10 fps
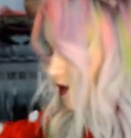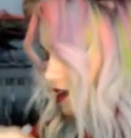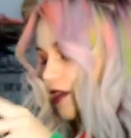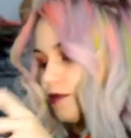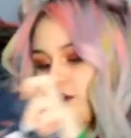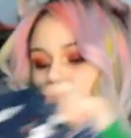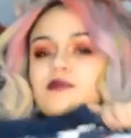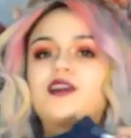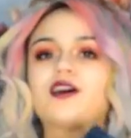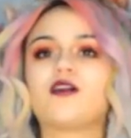but I'm going to
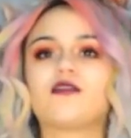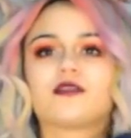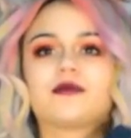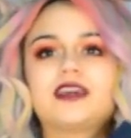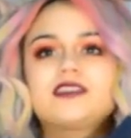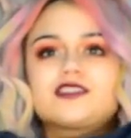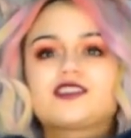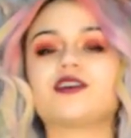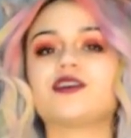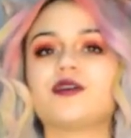put it over me to
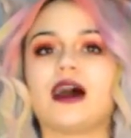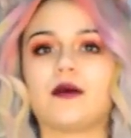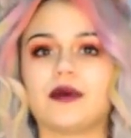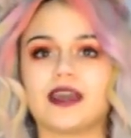show you how